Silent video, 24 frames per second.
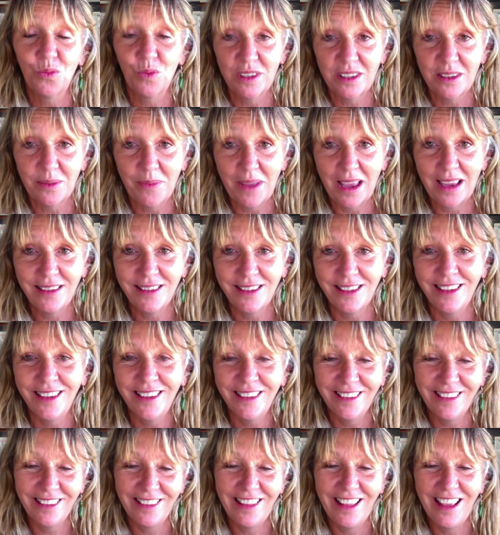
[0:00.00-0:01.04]
was
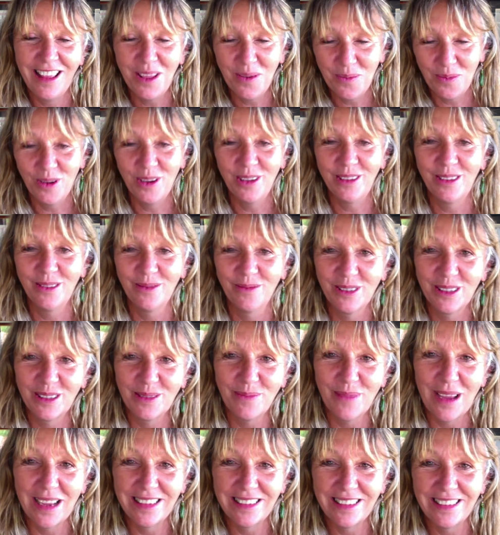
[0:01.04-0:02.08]
amazing. And the person was
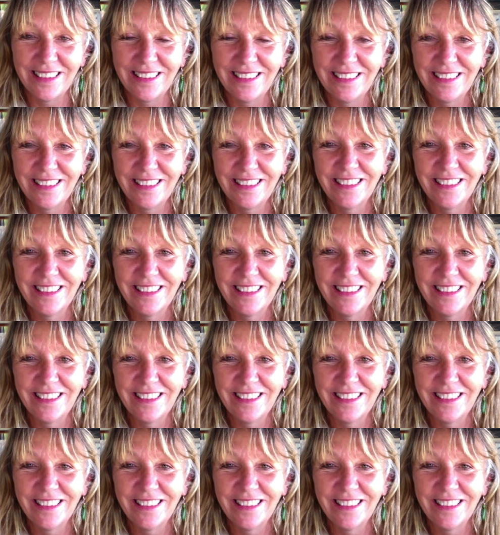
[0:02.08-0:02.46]
amazing.